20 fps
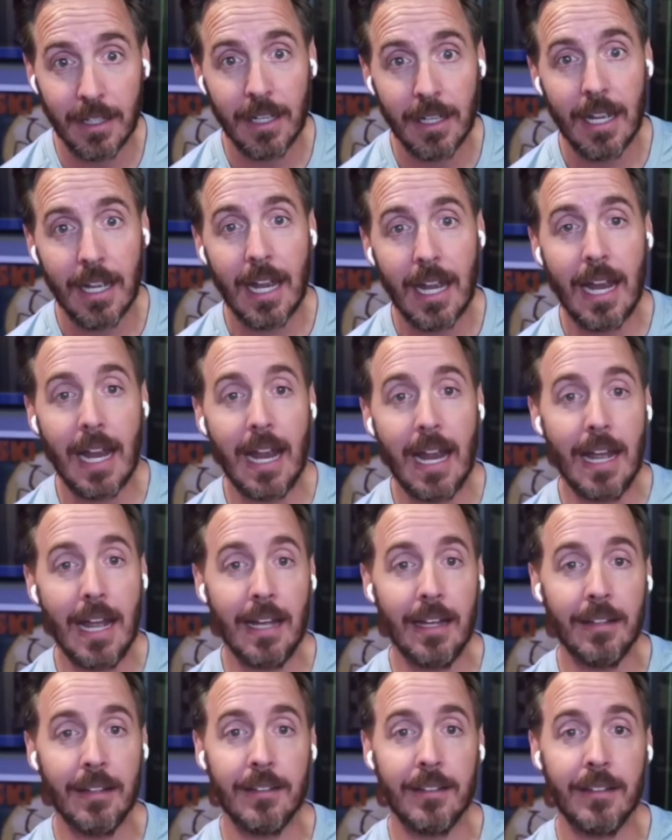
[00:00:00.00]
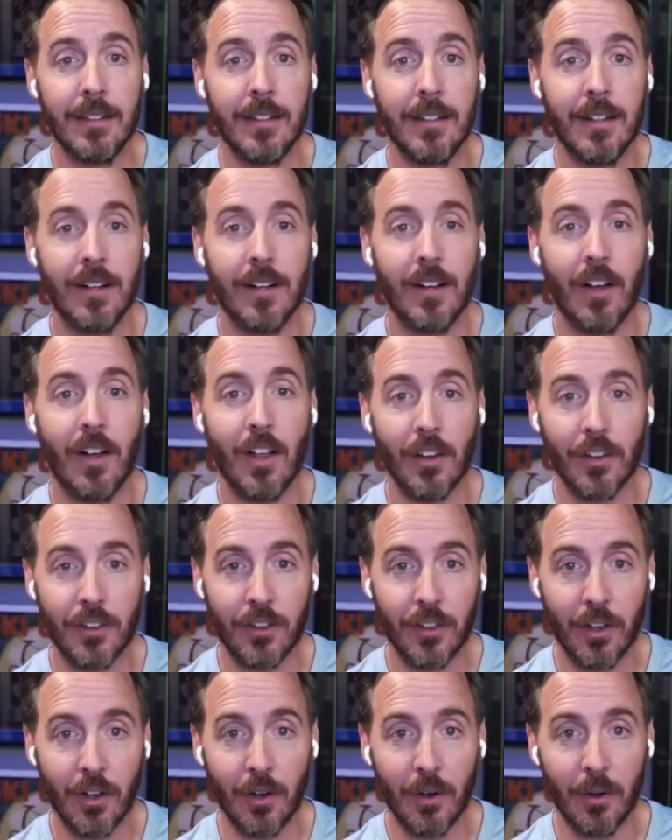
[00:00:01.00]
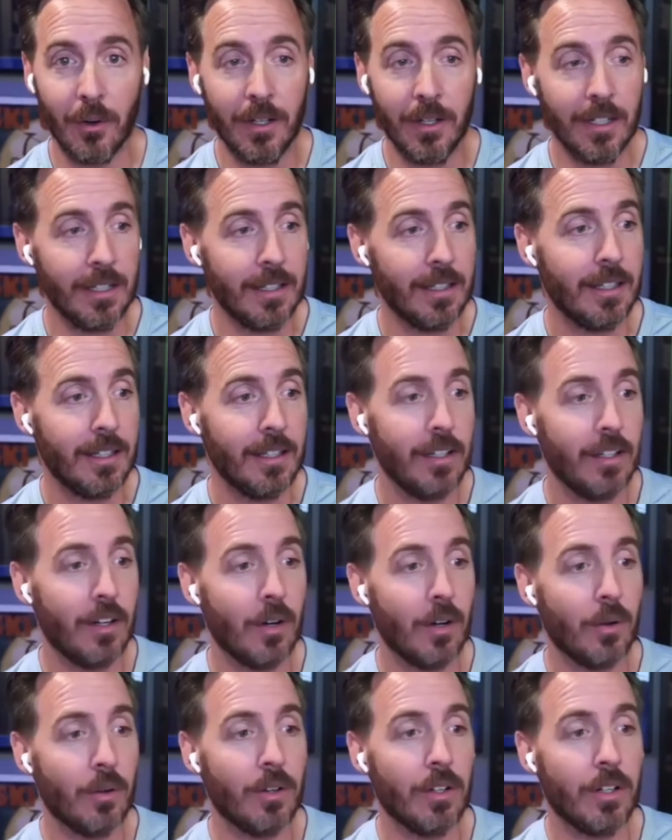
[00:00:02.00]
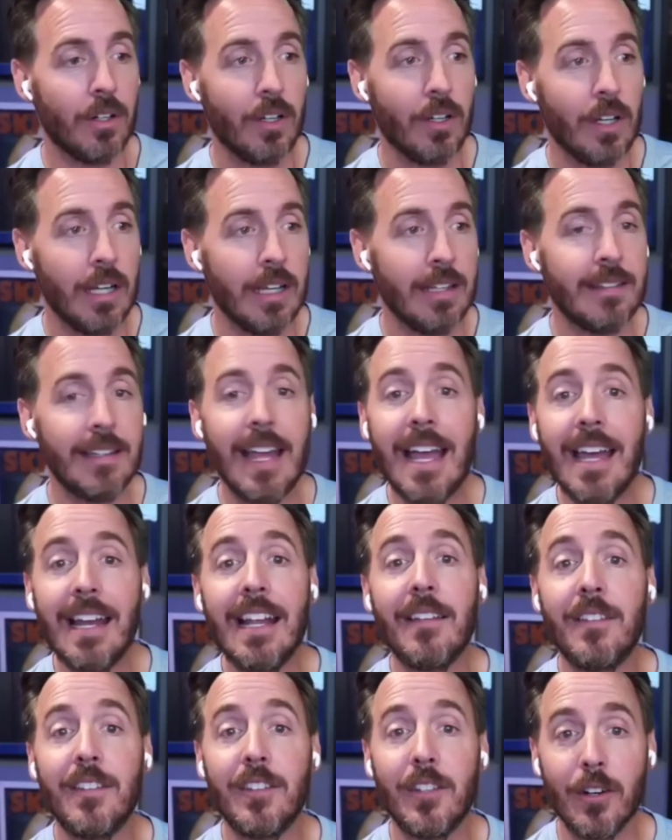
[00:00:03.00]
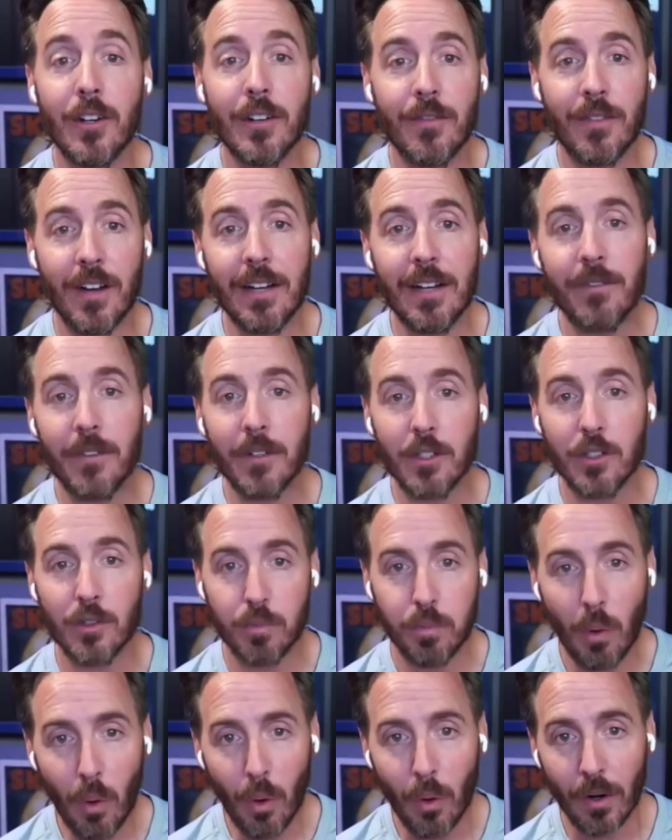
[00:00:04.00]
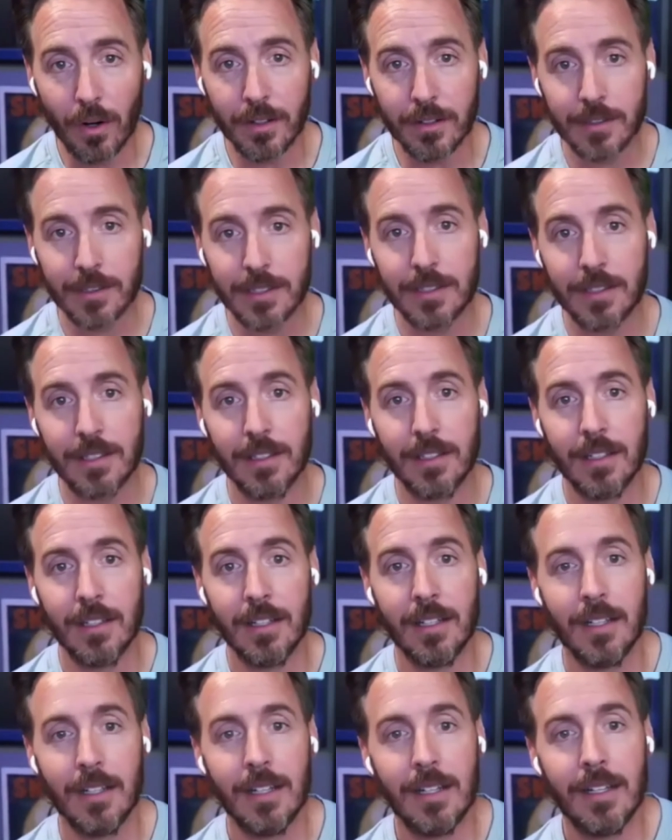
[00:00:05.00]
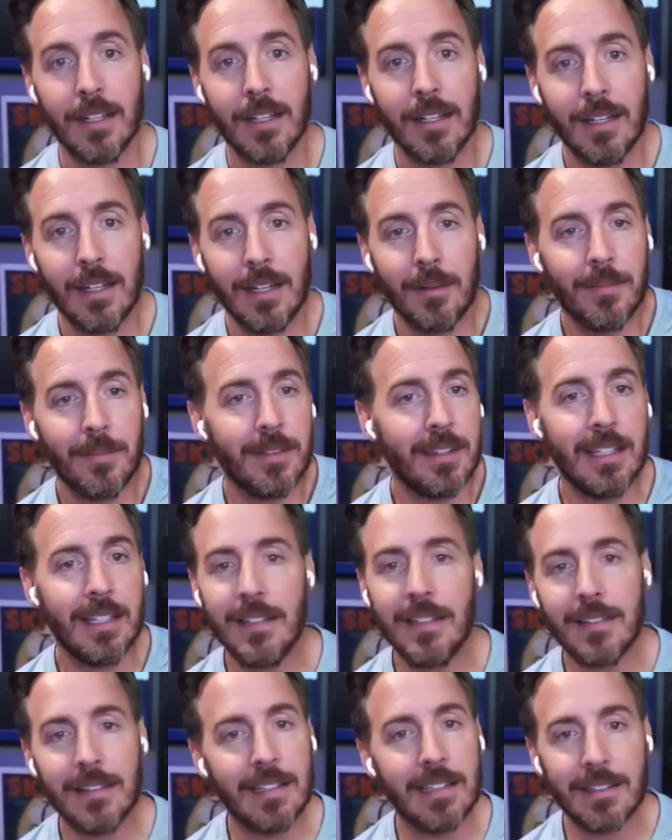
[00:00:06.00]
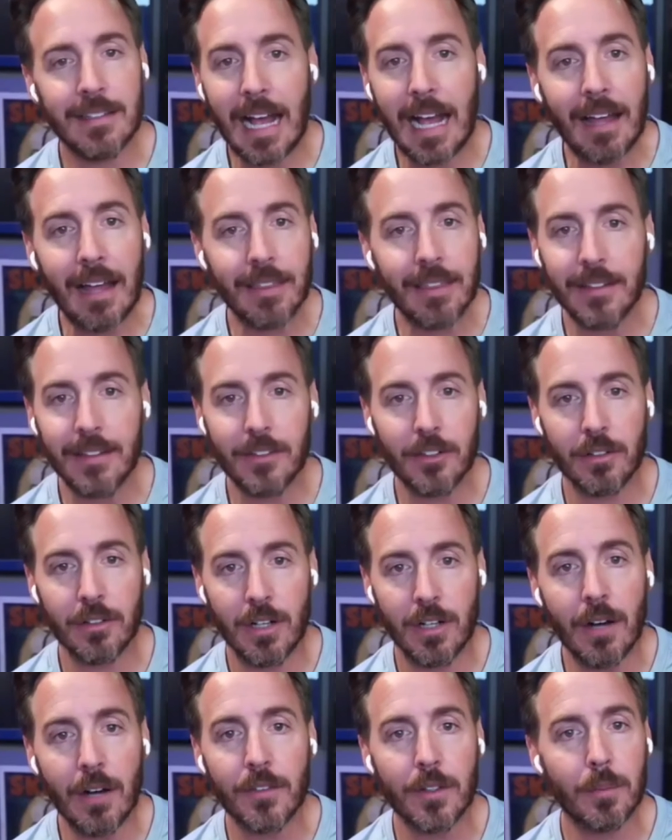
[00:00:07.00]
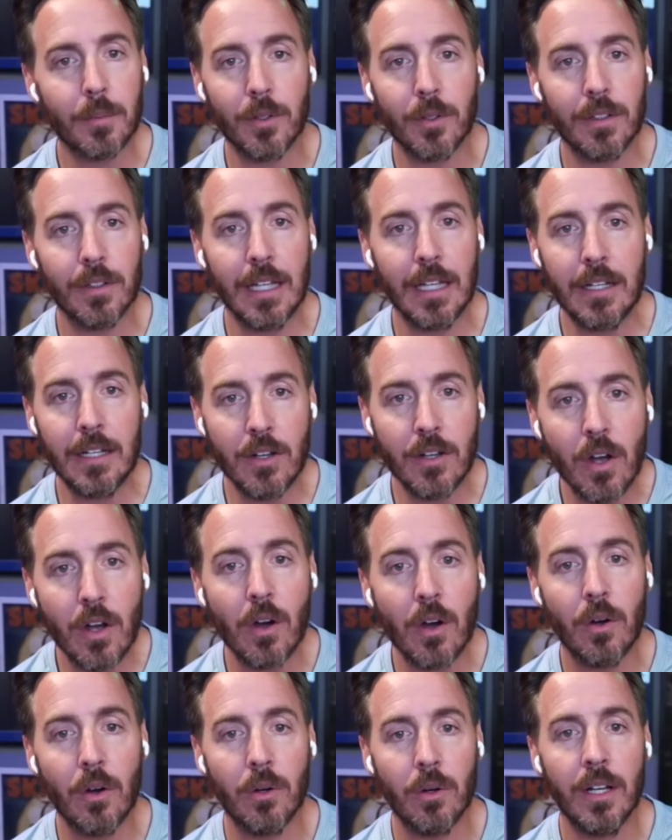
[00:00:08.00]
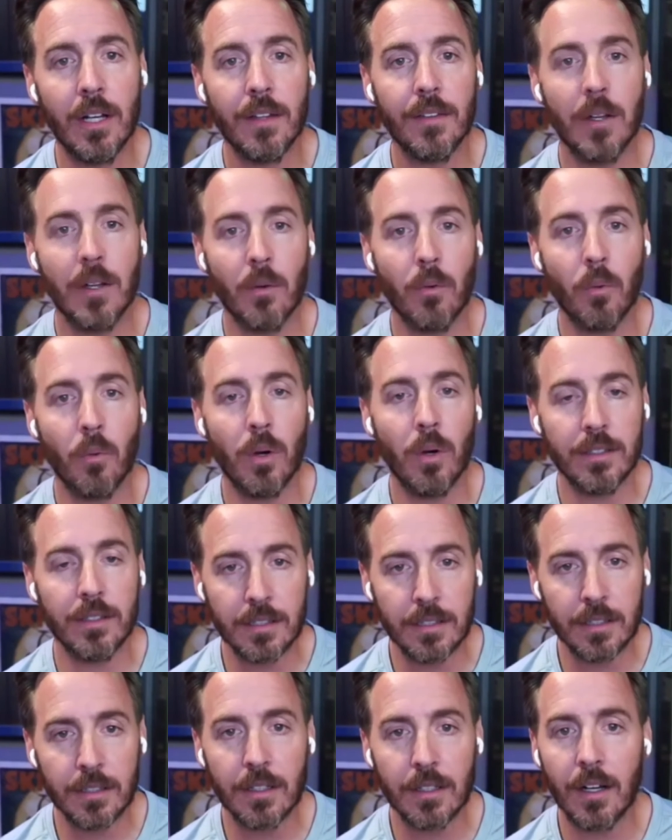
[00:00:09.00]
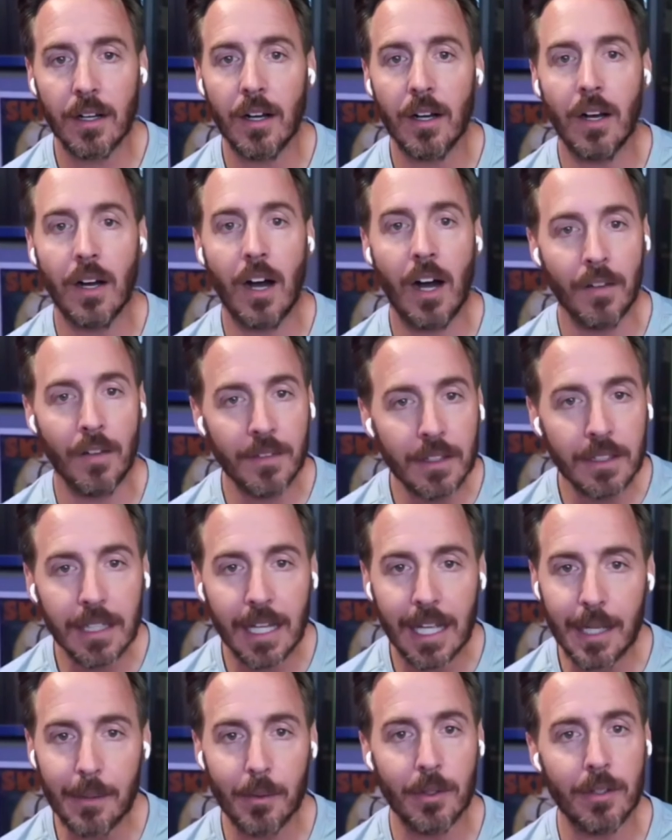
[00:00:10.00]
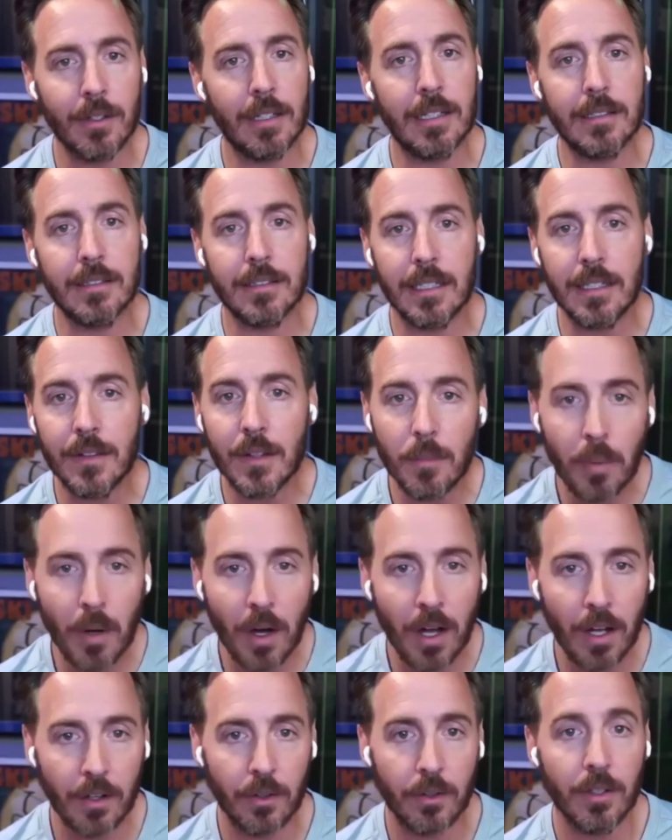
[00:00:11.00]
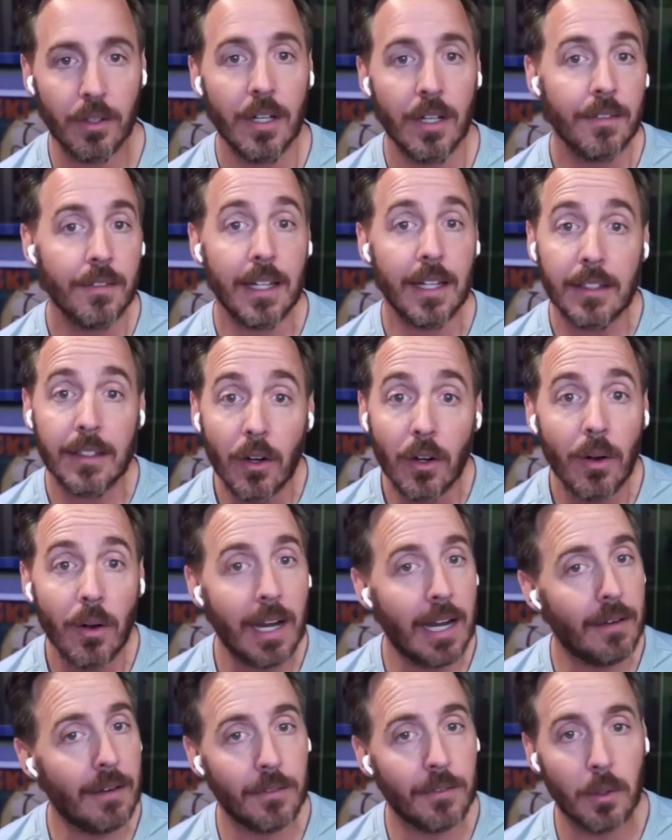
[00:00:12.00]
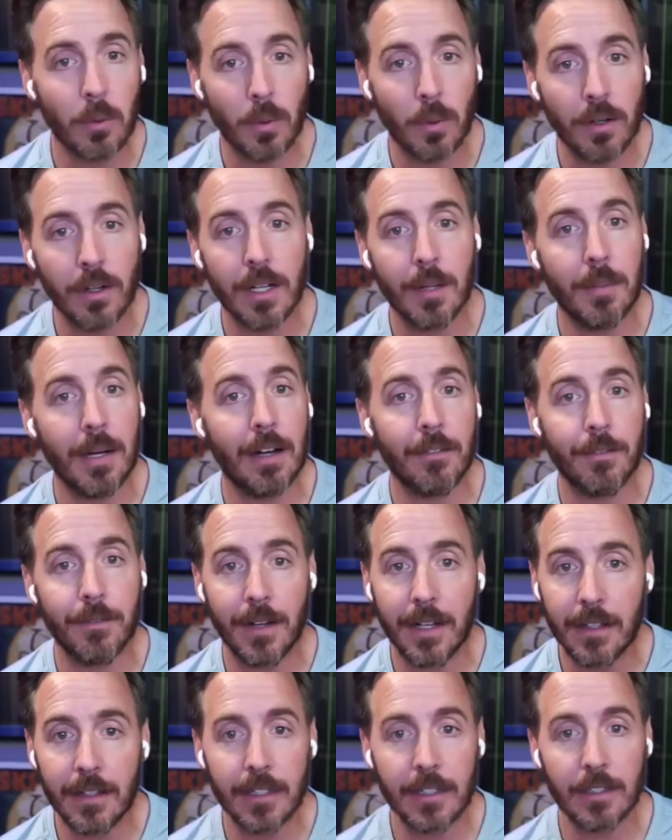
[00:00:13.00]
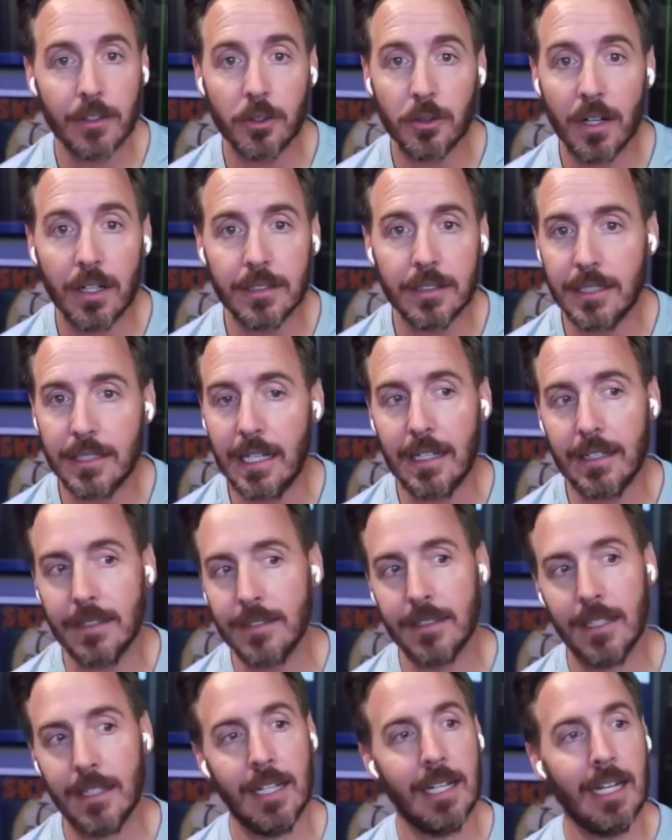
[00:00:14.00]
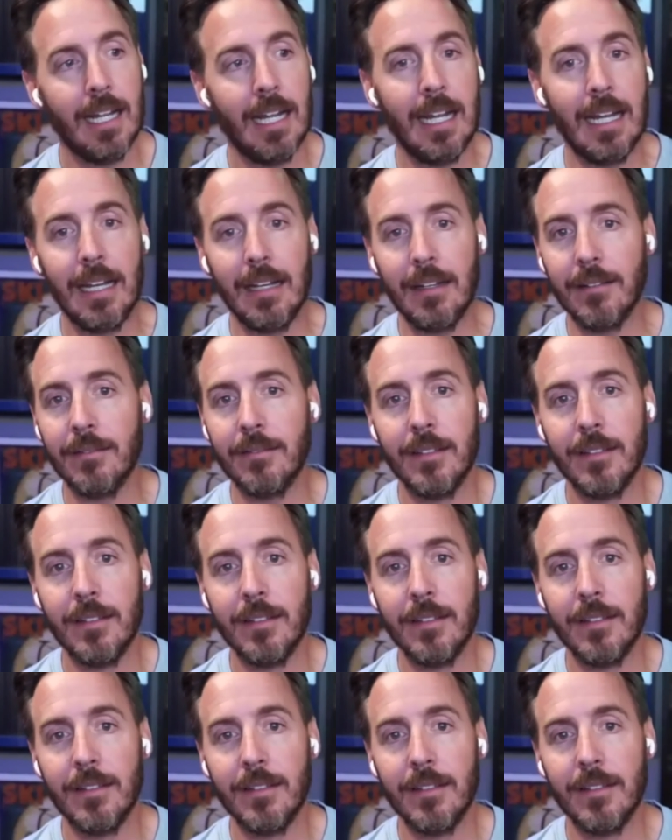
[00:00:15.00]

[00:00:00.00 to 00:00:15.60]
and also, is NF certified for sports, these athletes are comfortable and they know that what's on the label is in the bottle. They don't have to worry about failing a drug test. And,